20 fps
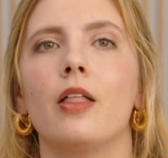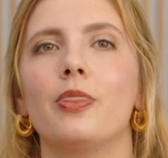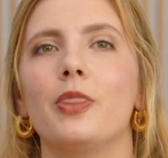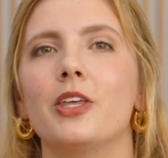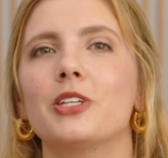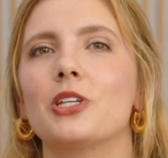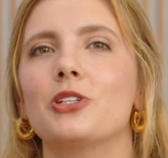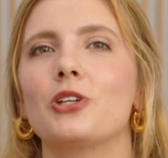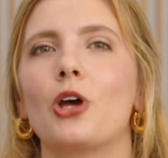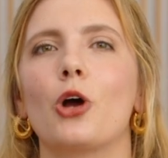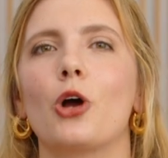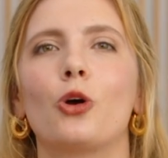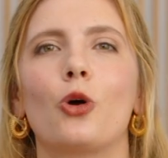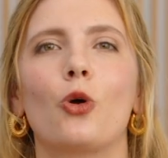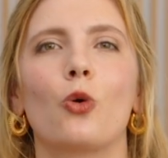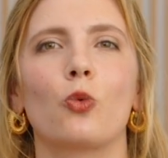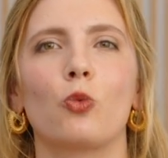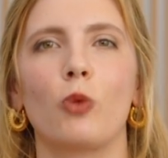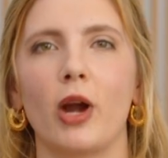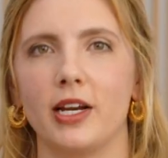This is a
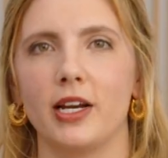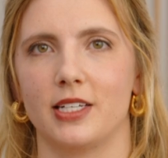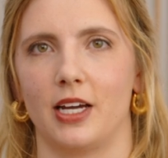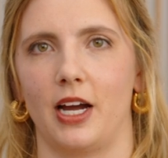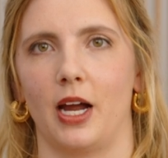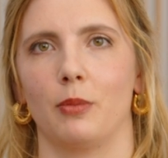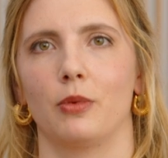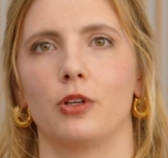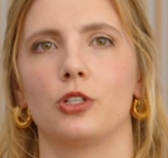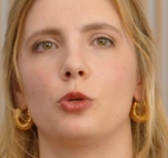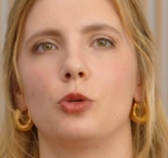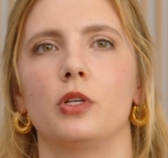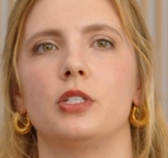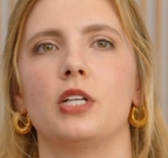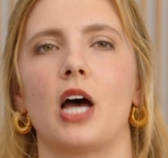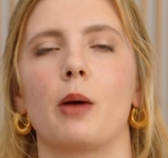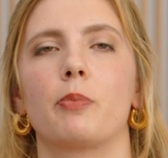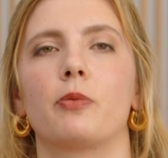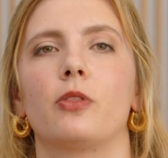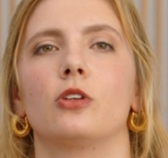great time to
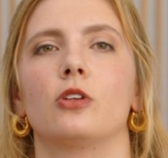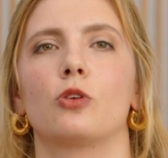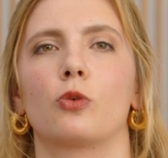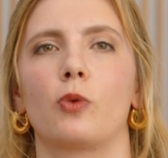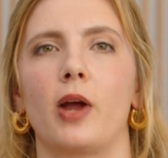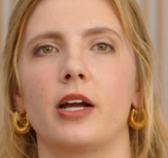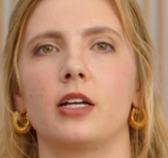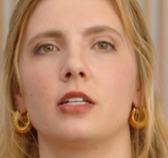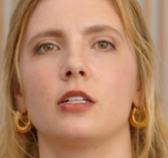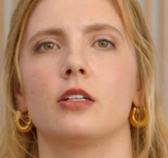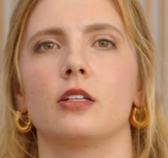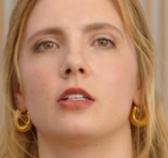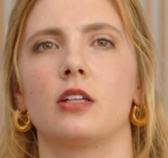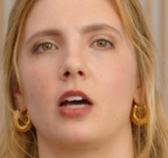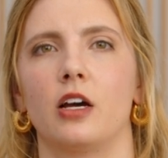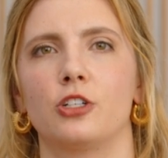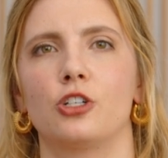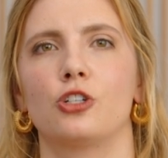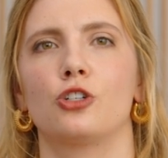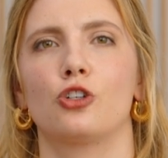adopt the direct
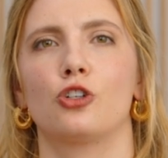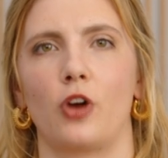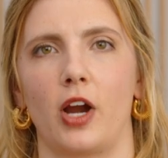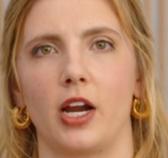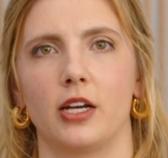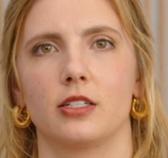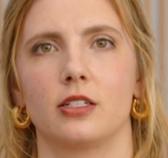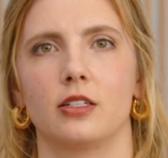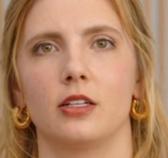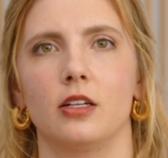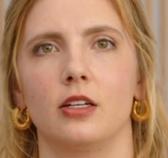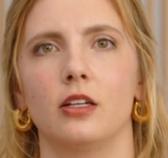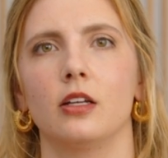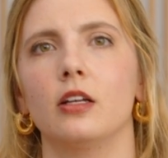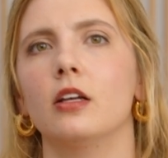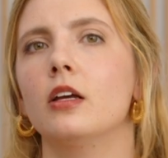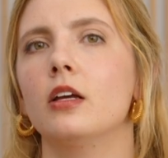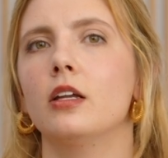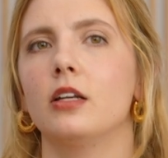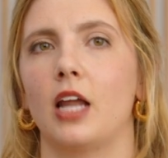touch trait,
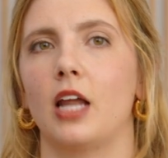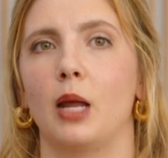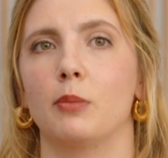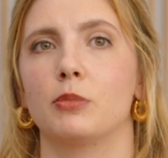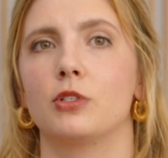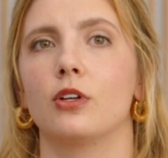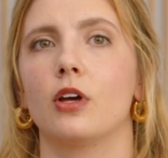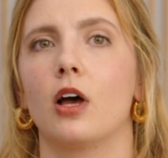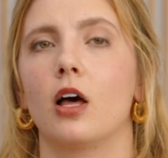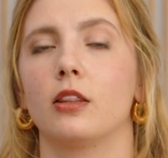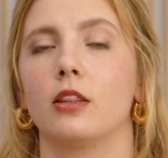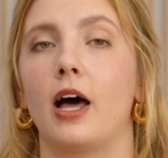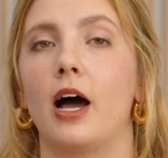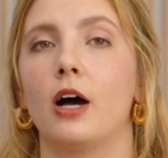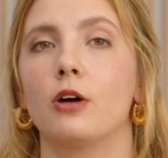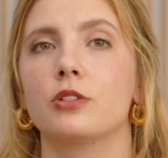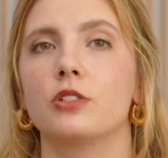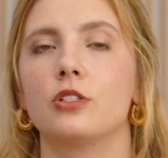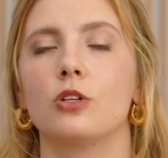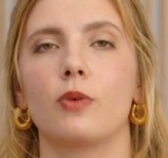named
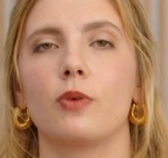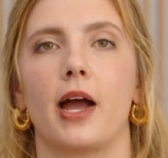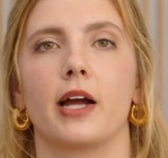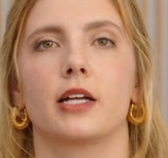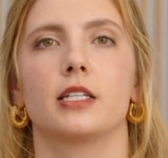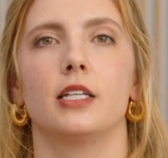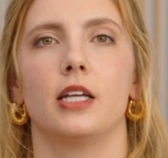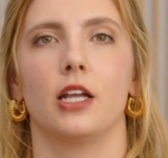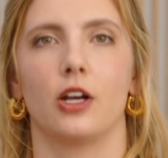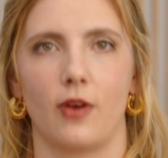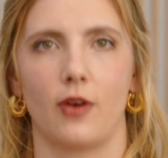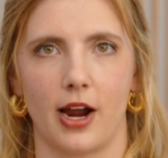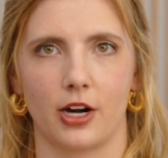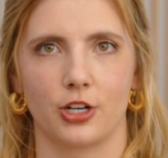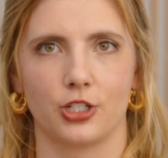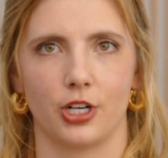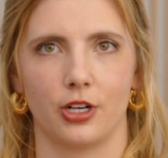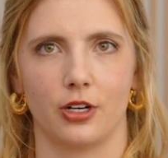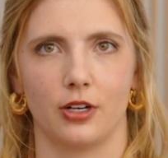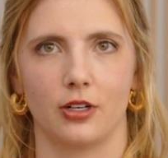Allows Direct
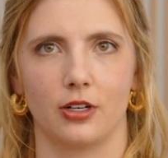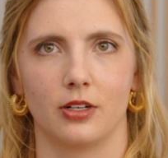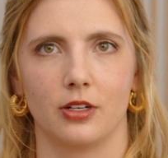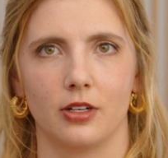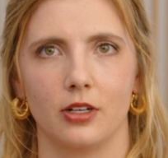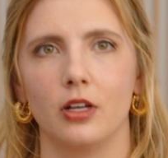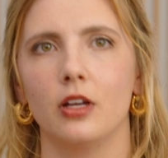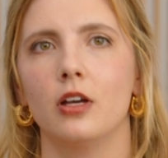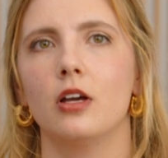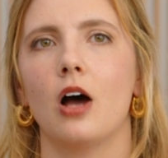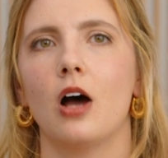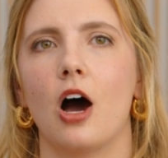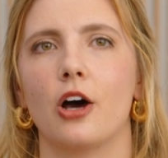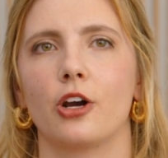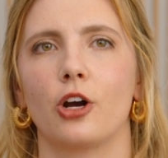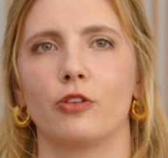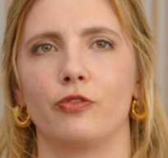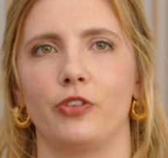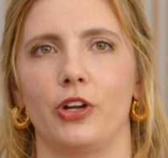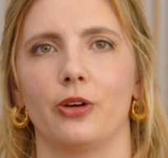Interaction, on
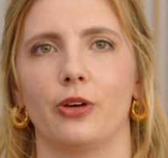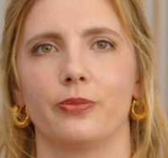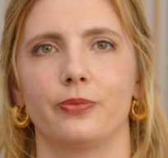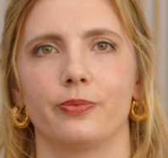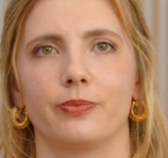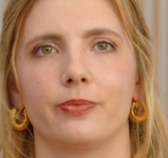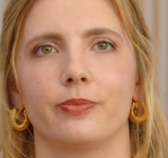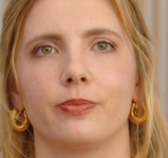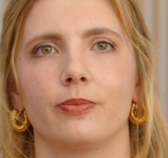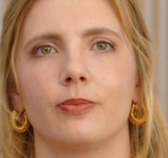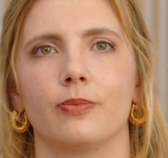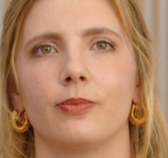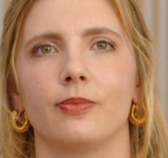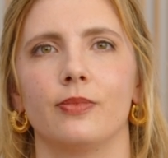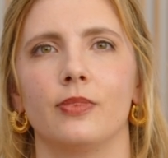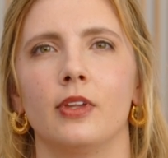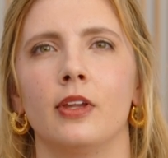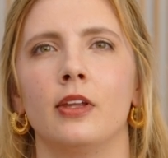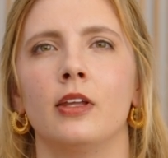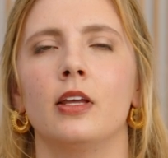our view.
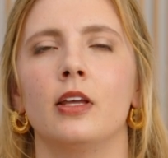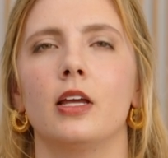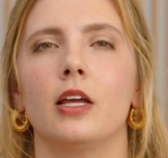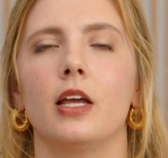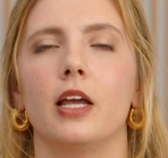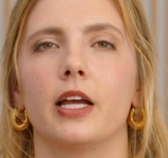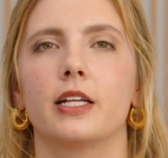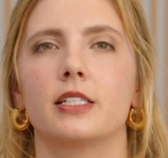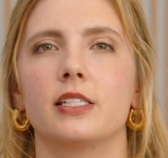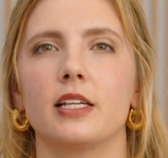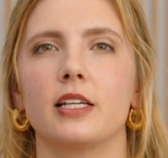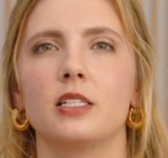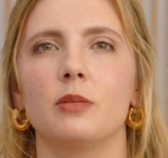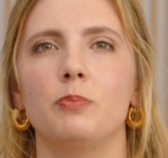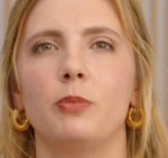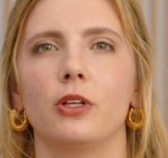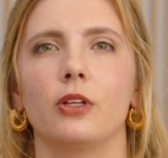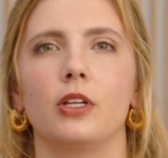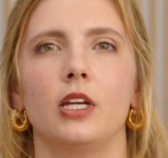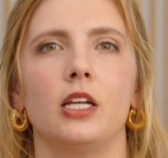
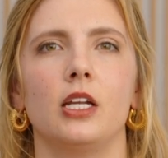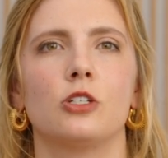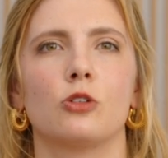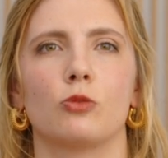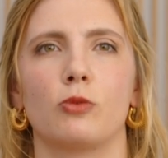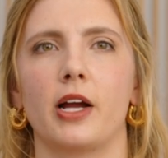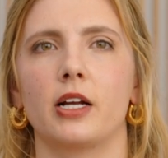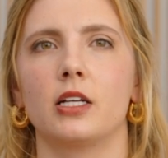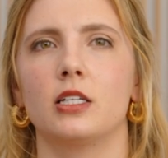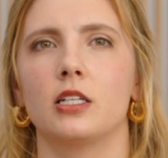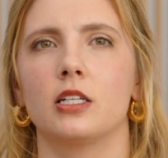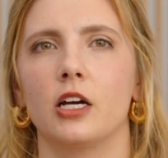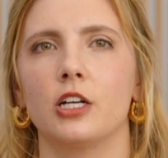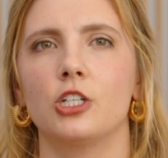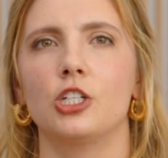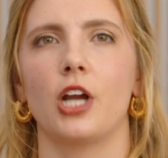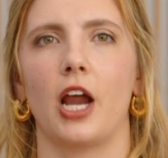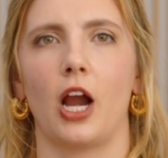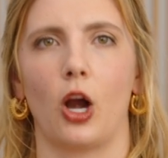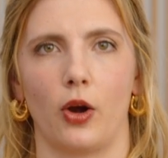Accessibility direct
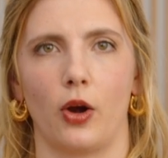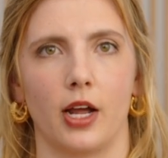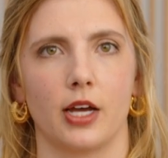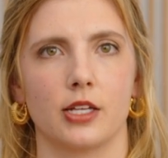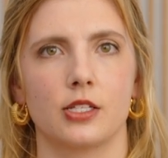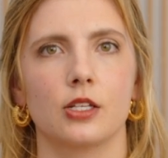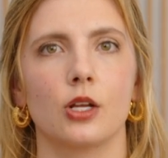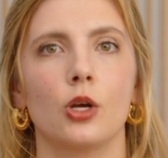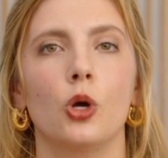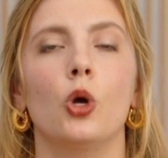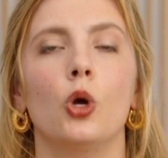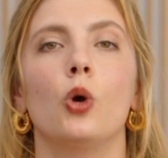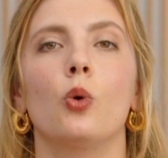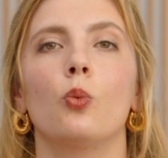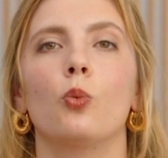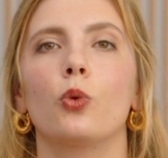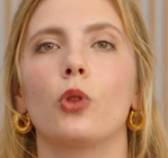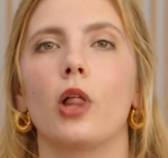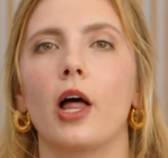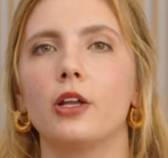touch areas
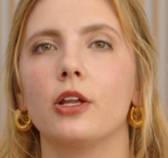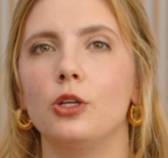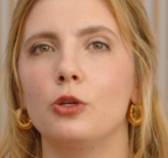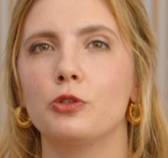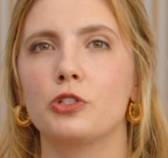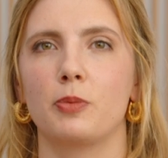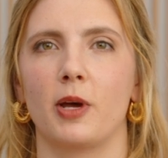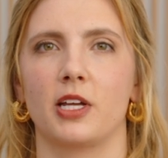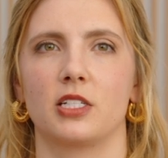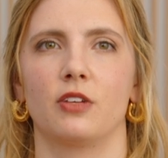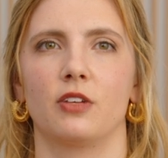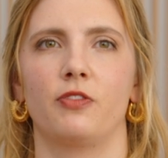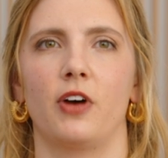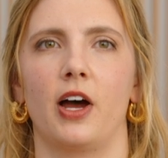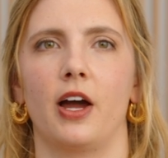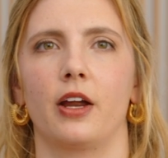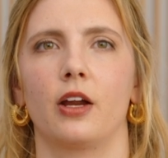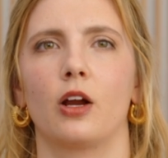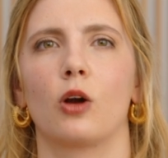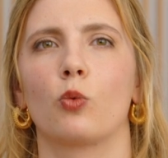will let you
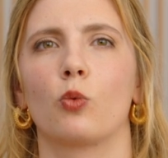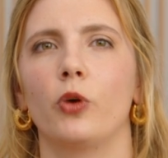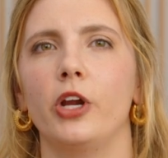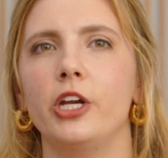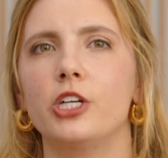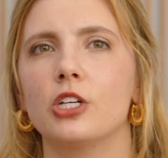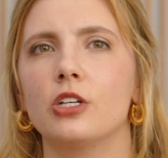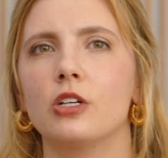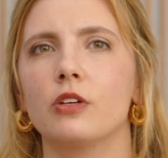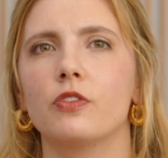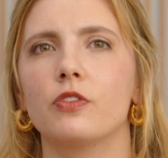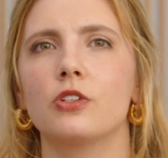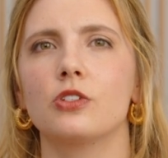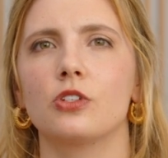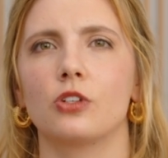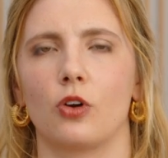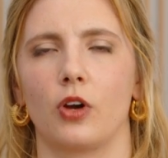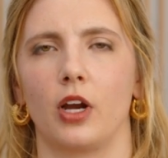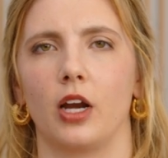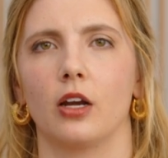specify a region of the
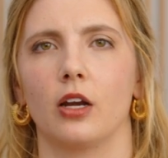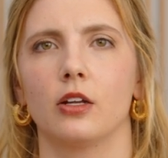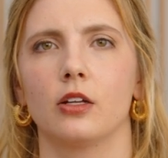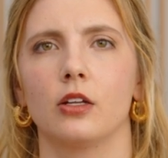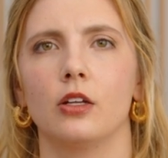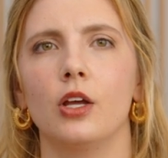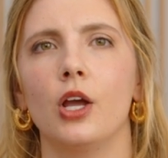screen